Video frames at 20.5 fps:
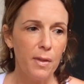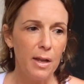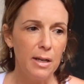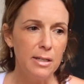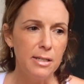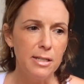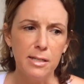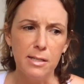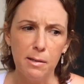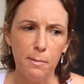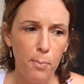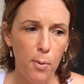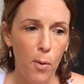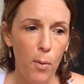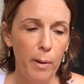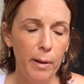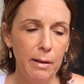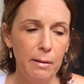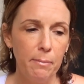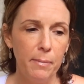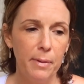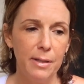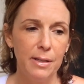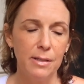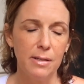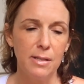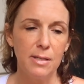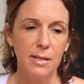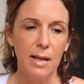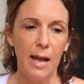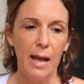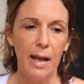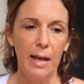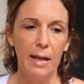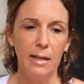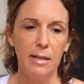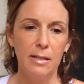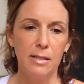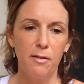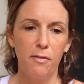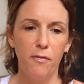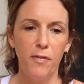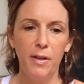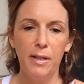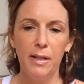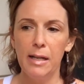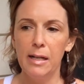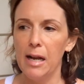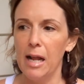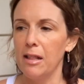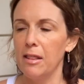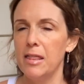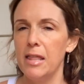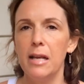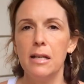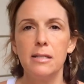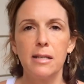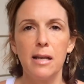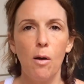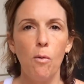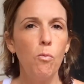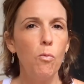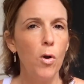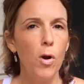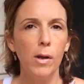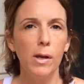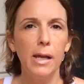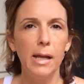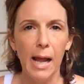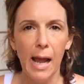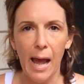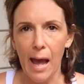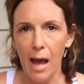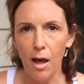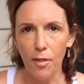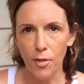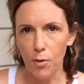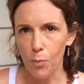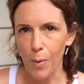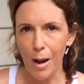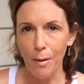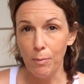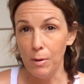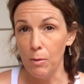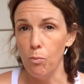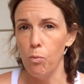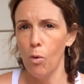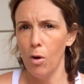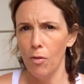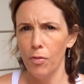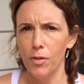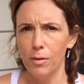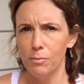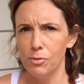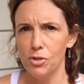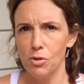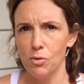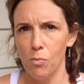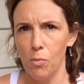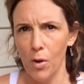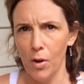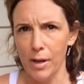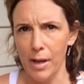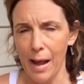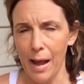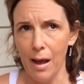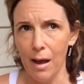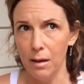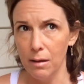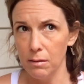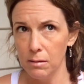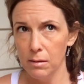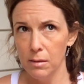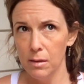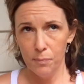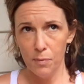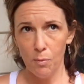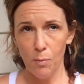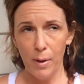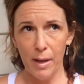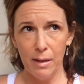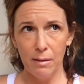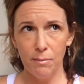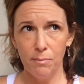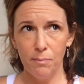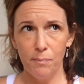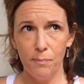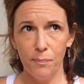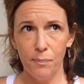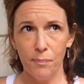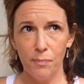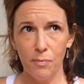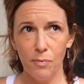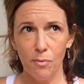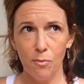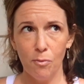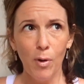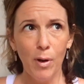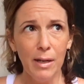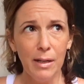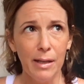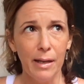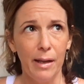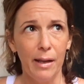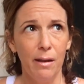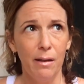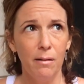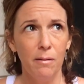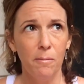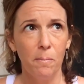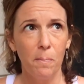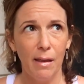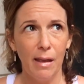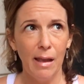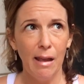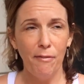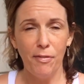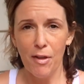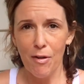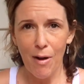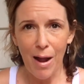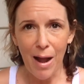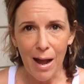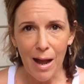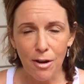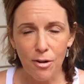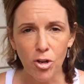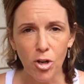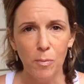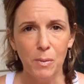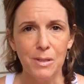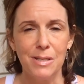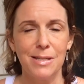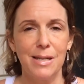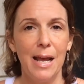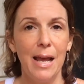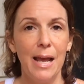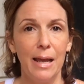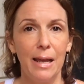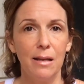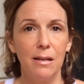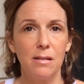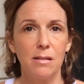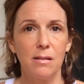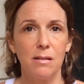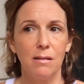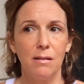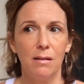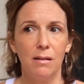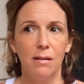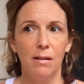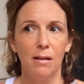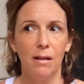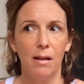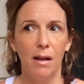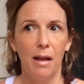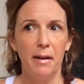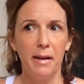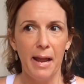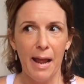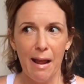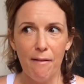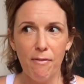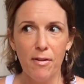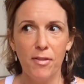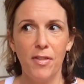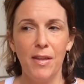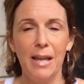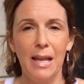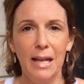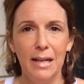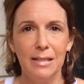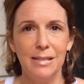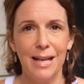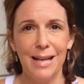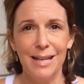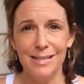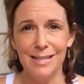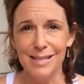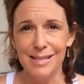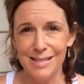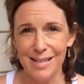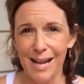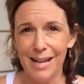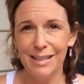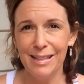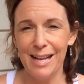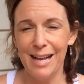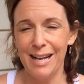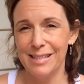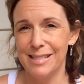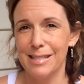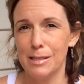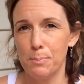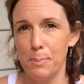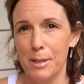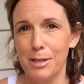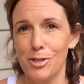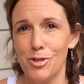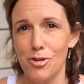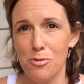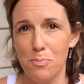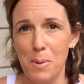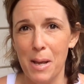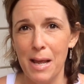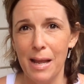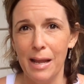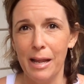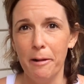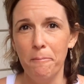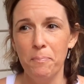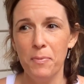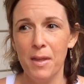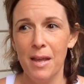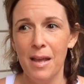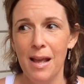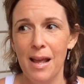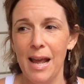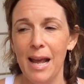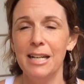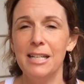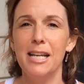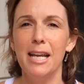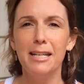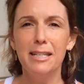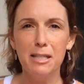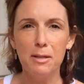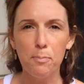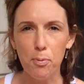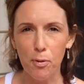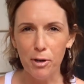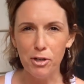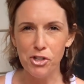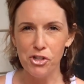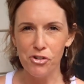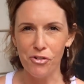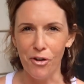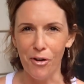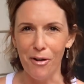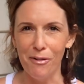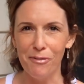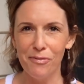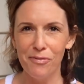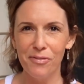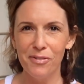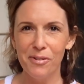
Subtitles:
disappointment and feeling like things aren't working out the way we want them to work out. When really, if there are no mistakes and everything is exactly as it's meant to be, it takes the pressure off.